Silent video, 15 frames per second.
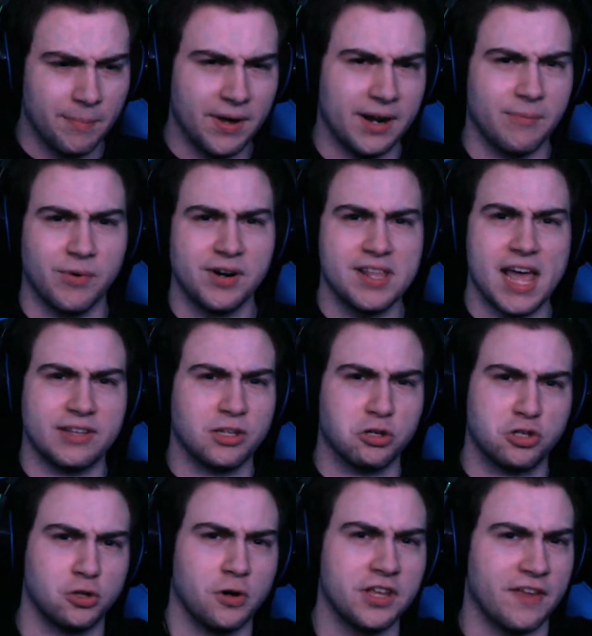But wouldn't that
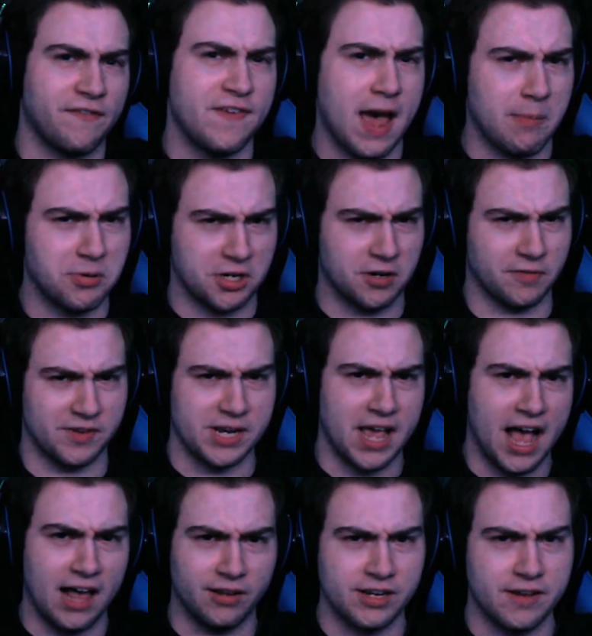destroy the fabric of
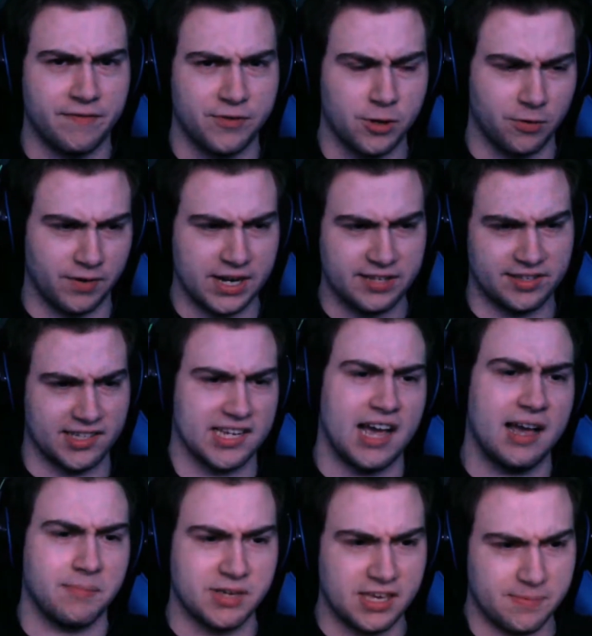reality if you erase the
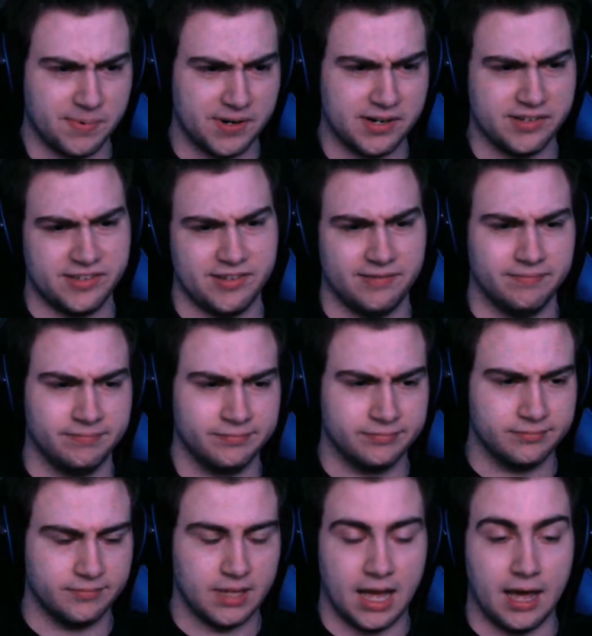timekeepers?
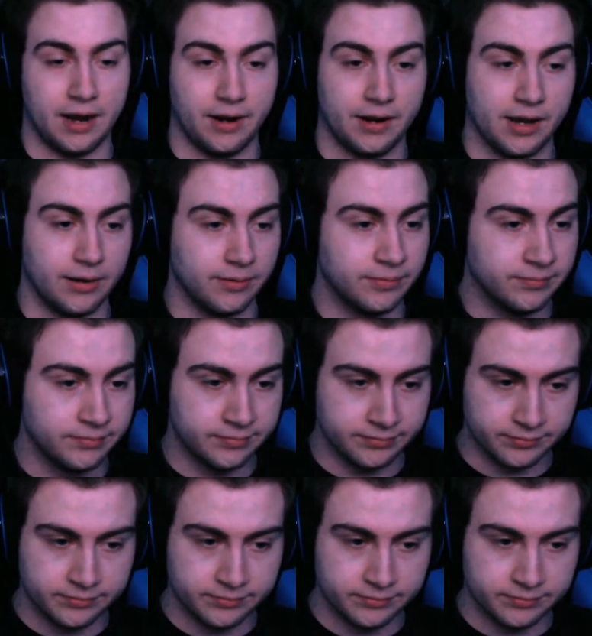I don't know.